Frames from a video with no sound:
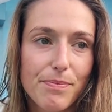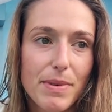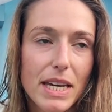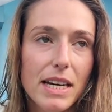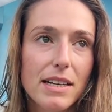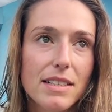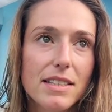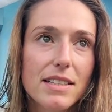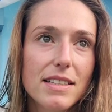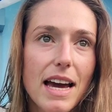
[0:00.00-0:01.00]

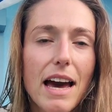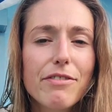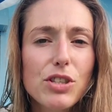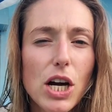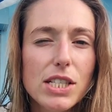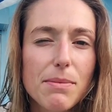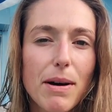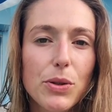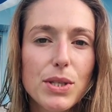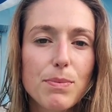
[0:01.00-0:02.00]
because I have talked
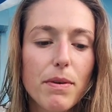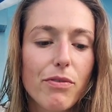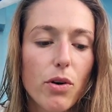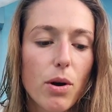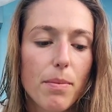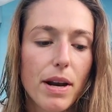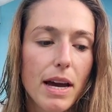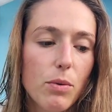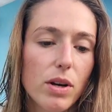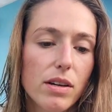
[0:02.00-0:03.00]
about this before, but
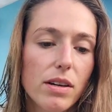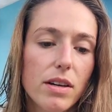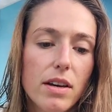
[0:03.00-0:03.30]
I want to